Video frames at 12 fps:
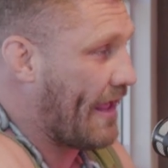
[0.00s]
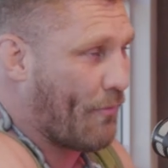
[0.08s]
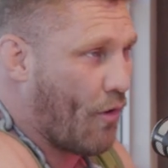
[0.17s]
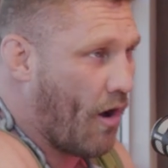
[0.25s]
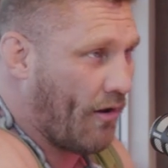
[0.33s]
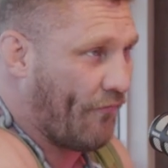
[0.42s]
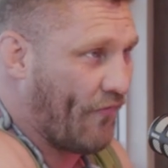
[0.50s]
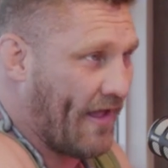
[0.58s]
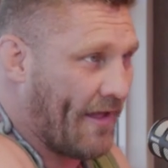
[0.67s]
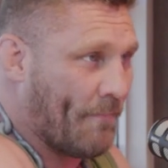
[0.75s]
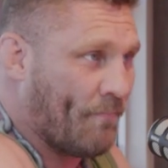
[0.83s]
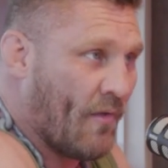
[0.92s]
Gable Hall of
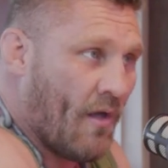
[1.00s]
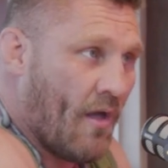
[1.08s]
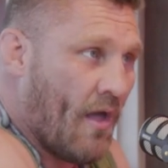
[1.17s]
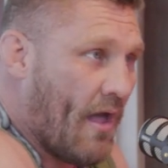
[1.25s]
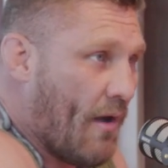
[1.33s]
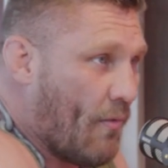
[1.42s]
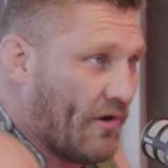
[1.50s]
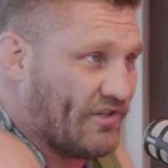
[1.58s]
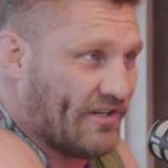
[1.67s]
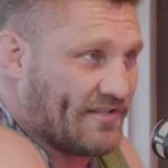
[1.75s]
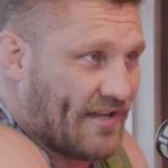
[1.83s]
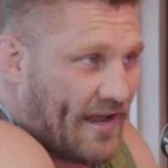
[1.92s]
Fame,
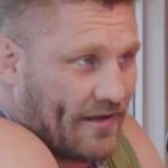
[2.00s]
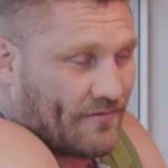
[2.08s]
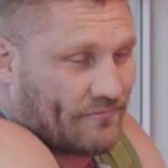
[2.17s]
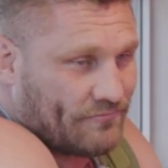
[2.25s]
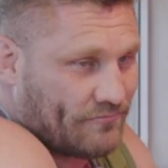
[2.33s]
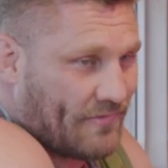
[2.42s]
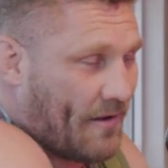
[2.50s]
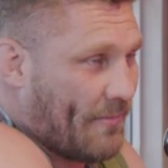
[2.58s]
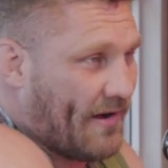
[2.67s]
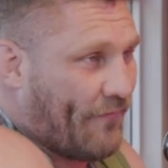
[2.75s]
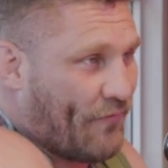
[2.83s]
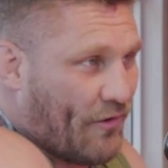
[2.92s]
which is like, I
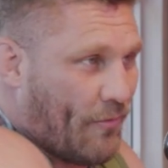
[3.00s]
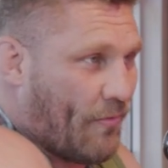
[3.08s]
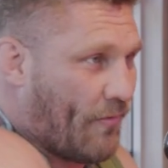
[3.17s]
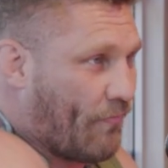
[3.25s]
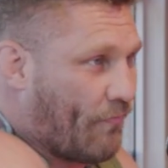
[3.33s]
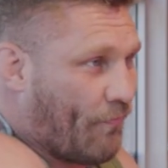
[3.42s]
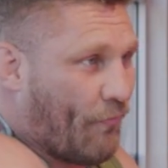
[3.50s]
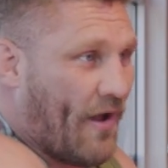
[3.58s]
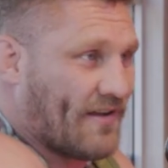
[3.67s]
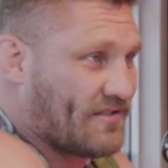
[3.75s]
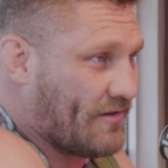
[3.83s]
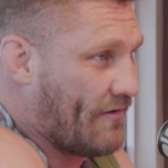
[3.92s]
mean, if you're a
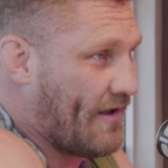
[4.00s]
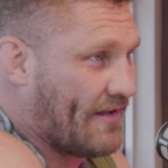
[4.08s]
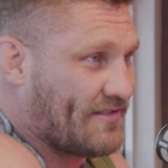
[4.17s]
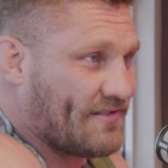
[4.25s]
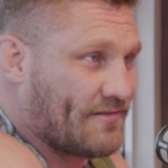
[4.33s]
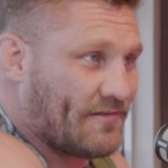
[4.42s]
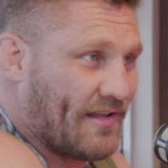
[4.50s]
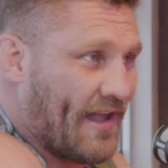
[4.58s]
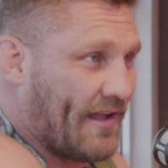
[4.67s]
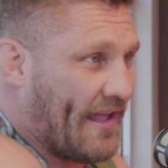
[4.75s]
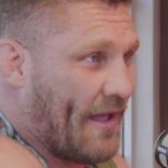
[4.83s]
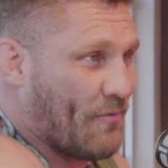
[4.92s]
wrestler, that's
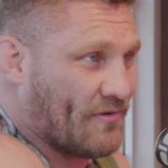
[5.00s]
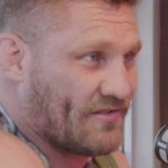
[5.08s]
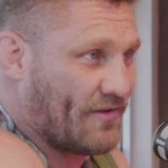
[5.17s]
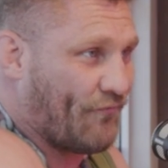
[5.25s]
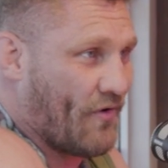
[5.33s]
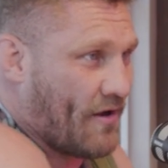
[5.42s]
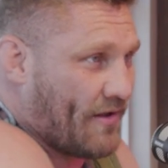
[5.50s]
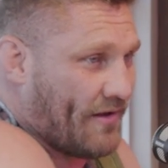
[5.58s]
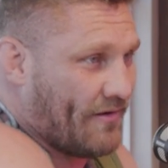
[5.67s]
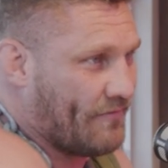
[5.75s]
Dan Gable's the fucking...